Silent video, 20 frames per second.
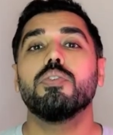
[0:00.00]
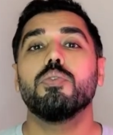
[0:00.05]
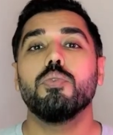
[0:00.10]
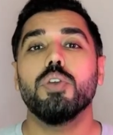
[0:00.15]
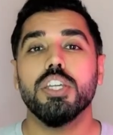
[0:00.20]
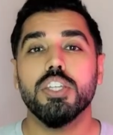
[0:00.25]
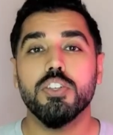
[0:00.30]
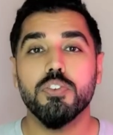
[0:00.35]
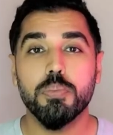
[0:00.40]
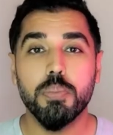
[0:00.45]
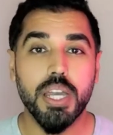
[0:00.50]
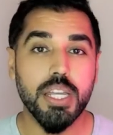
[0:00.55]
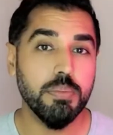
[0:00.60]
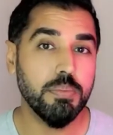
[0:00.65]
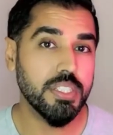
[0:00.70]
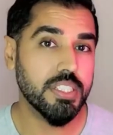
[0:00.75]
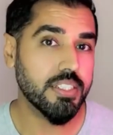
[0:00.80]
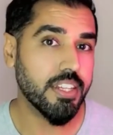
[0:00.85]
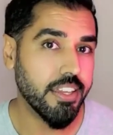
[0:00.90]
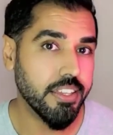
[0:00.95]
where you've made
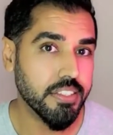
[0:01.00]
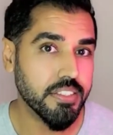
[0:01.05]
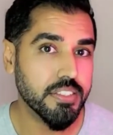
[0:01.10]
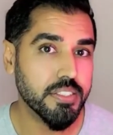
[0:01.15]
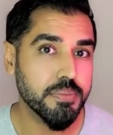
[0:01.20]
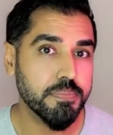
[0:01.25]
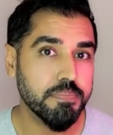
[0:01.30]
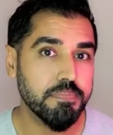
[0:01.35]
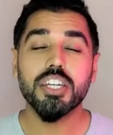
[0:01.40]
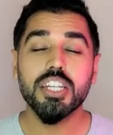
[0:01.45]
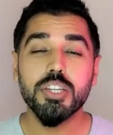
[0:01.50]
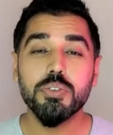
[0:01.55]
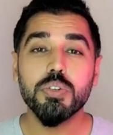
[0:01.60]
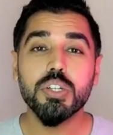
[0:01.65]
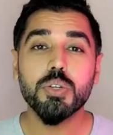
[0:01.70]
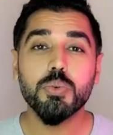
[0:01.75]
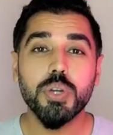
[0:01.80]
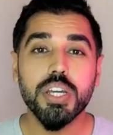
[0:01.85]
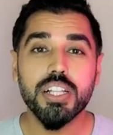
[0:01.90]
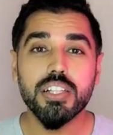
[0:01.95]
mistakes. You can
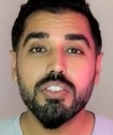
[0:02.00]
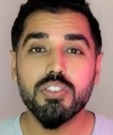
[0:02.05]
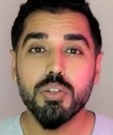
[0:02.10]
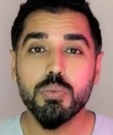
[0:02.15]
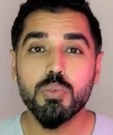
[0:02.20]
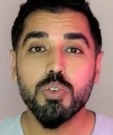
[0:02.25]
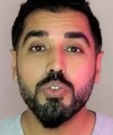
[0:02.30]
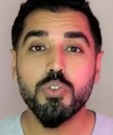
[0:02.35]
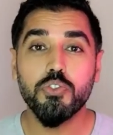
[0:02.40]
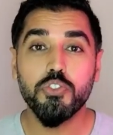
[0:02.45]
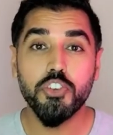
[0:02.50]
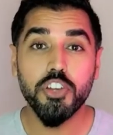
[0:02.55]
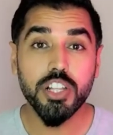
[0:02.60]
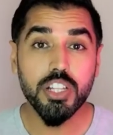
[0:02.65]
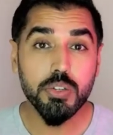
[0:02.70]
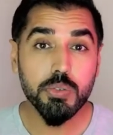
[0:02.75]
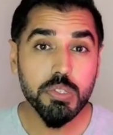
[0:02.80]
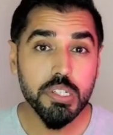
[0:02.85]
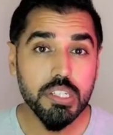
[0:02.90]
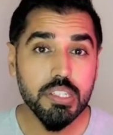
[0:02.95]
even quickly remove
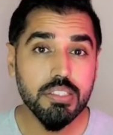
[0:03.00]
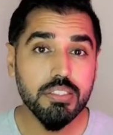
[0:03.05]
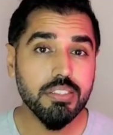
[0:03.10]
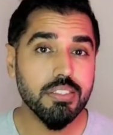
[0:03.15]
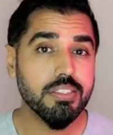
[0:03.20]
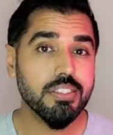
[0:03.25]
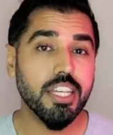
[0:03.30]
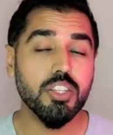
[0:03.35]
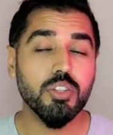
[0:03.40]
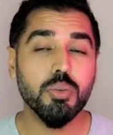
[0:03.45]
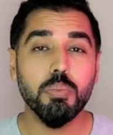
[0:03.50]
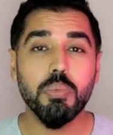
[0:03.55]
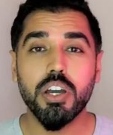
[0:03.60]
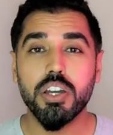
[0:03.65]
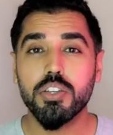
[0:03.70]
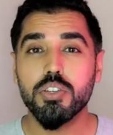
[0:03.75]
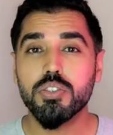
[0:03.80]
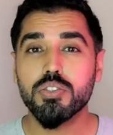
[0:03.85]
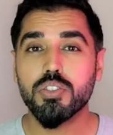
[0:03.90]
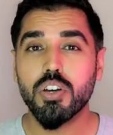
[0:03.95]
filler words that you
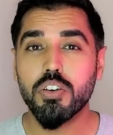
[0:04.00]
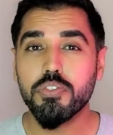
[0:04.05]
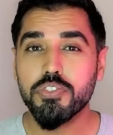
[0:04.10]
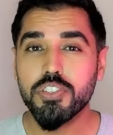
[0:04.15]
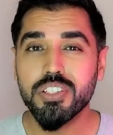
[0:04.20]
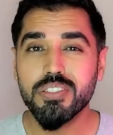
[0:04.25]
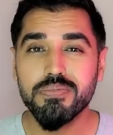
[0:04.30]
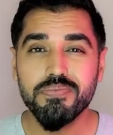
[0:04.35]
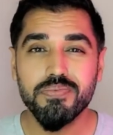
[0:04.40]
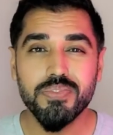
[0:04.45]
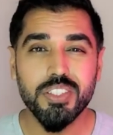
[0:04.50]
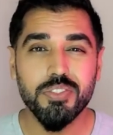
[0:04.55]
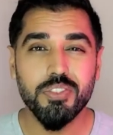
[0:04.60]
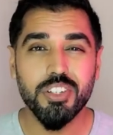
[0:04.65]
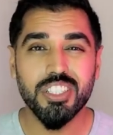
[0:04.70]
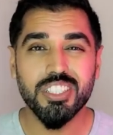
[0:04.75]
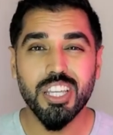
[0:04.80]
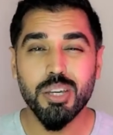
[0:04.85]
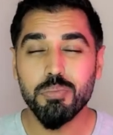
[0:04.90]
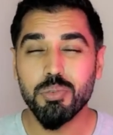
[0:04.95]
might use often. For
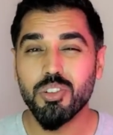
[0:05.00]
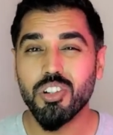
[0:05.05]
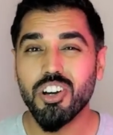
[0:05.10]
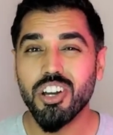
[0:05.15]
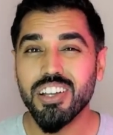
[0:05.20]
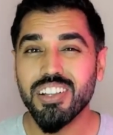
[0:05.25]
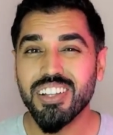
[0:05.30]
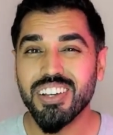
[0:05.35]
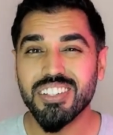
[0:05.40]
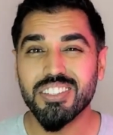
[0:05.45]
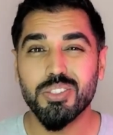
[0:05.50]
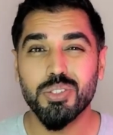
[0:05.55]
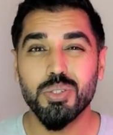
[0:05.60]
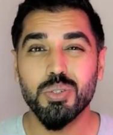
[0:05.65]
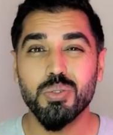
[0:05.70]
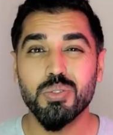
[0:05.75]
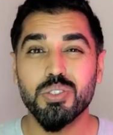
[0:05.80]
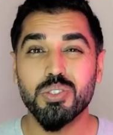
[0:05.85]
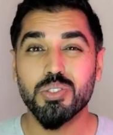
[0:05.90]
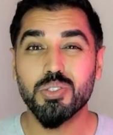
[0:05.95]
example, I like to
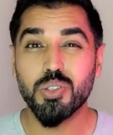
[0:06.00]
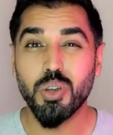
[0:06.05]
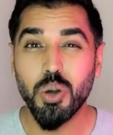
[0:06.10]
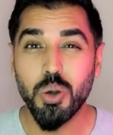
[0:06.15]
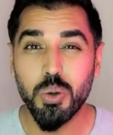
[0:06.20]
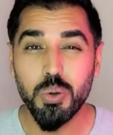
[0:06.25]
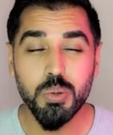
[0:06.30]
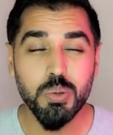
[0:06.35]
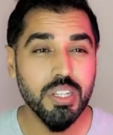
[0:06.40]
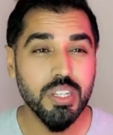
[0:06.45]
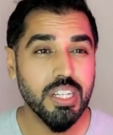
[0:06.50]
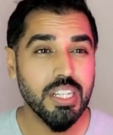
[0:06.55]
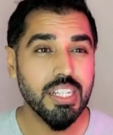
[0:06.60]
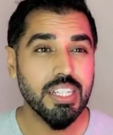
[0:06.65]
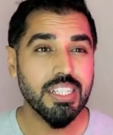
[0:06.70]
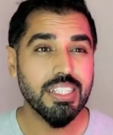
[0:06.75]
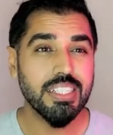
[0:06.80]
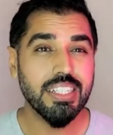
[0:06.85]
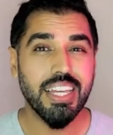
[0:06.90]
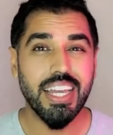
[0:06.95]
use so
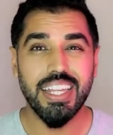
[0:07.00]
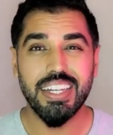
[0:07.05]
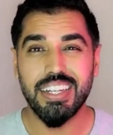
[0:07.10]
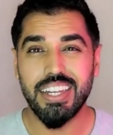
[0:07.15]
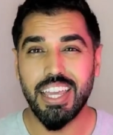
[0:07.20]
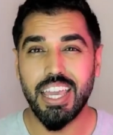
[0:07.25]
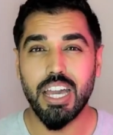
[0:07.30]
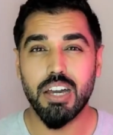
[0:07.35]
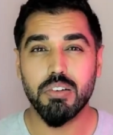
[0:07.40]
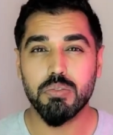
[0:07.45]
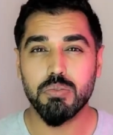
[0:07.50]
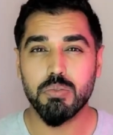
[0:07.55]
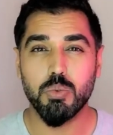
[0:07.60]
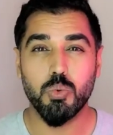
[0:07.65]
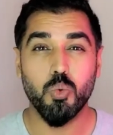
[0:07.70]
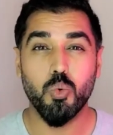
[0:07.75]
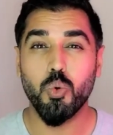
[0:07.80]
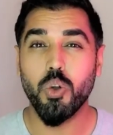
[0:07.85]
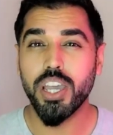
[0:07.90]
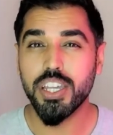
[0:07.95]
and now
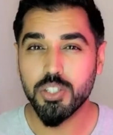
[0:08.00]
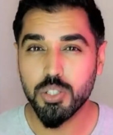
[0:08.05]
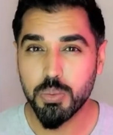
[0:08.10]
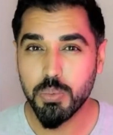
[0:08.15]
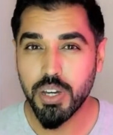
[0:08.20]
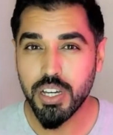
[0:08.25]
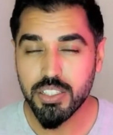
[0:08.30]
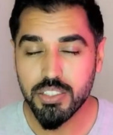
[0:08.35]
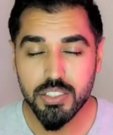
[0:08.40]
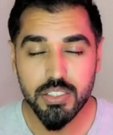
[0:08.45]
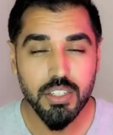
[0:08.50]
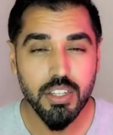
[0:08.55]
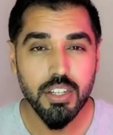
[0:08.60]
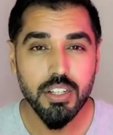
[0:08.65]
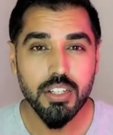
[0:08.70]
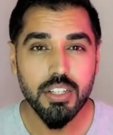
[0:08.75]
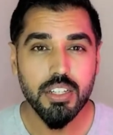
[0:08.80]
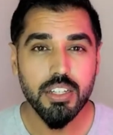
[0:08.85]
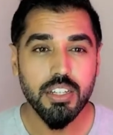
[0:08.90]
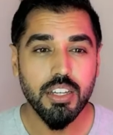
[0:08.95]
way too much,
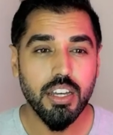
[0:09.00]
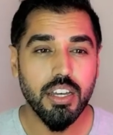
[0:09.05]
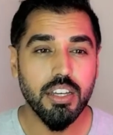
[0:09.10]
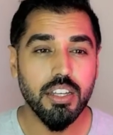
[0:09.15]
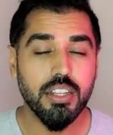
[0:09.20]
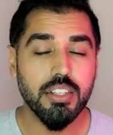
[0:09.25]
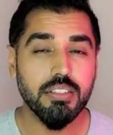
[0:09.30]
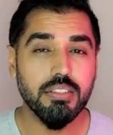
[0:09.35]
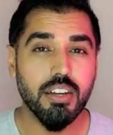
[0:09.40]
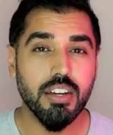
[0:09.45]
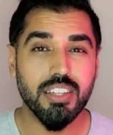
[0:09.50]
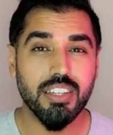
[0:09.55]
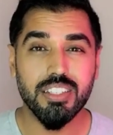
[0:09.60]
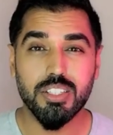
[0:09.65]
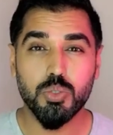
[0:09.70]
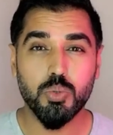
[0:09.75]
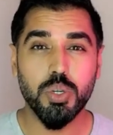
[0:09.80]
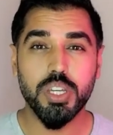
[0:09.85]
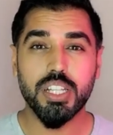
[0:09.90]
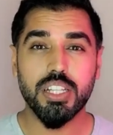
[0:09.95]
and I
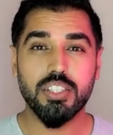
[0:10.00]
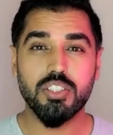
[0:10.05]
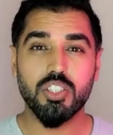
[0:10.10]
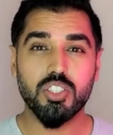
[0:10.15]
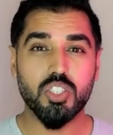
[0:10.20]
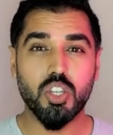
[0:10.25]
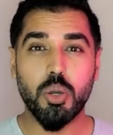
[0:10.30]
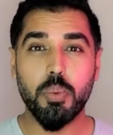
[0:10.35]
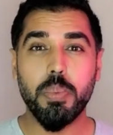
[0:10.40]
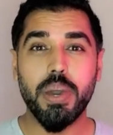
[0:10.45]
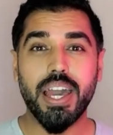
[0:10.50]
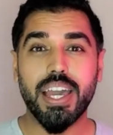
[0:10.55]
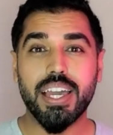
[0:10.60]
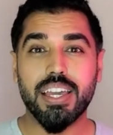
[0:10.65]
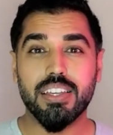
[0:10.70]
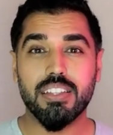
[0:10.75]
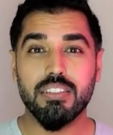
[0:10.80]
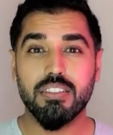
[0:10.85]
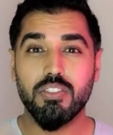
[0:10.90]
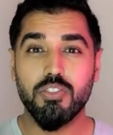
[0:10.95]
can quickly just go
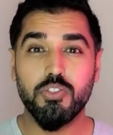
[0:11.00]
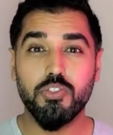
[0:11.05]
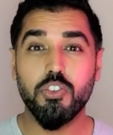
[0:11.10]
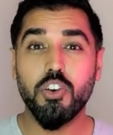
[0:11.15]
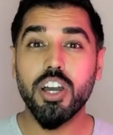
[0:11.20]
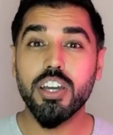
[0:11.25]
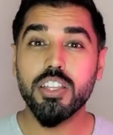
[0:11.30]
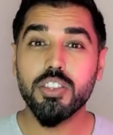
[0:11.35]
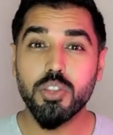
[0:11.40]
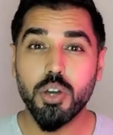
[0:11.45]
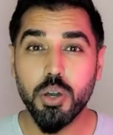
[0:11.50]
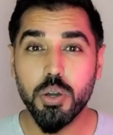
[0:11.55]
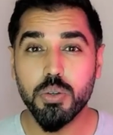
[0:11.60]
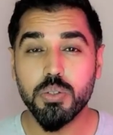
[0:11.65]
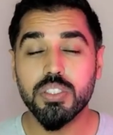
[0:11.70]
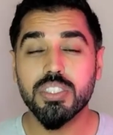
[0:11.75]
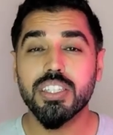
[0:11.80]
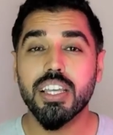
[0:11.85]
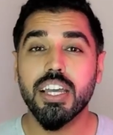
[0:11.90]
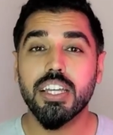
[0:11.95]
back, find
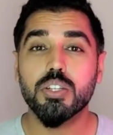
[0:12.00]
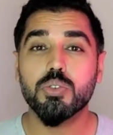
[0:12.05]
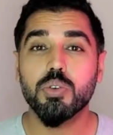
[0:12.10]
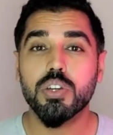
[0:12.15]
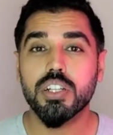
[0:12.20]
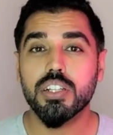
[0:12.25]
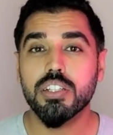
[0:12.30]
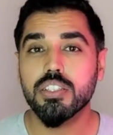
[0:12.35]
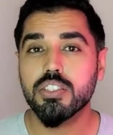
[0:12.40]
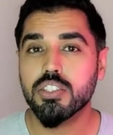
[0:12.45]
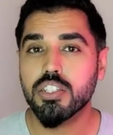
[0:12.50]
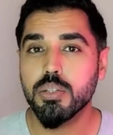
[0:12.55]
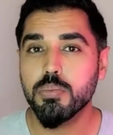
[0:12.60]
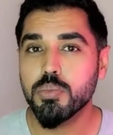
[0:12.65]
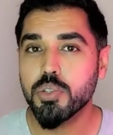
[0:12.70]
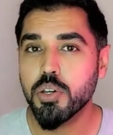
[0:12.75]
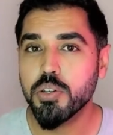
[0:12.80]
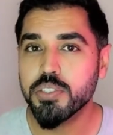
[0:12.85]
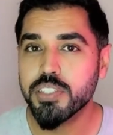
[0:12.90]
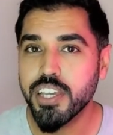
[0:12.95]
those, and quickly trim
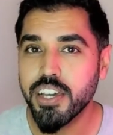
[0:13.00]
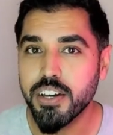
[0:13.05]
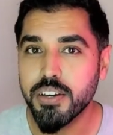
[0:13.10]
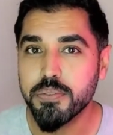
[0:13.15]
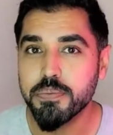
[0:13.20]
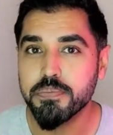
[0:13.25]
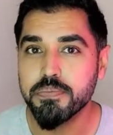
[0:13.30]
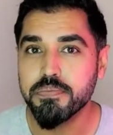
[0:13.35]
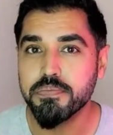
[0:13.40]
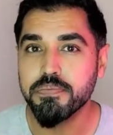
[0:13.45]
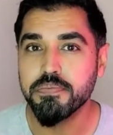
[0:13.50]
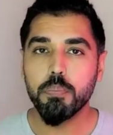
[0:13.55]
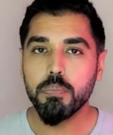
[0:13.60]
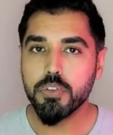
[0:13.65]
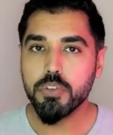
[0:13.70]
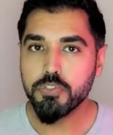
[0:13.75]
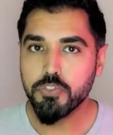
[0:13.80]
those out. Number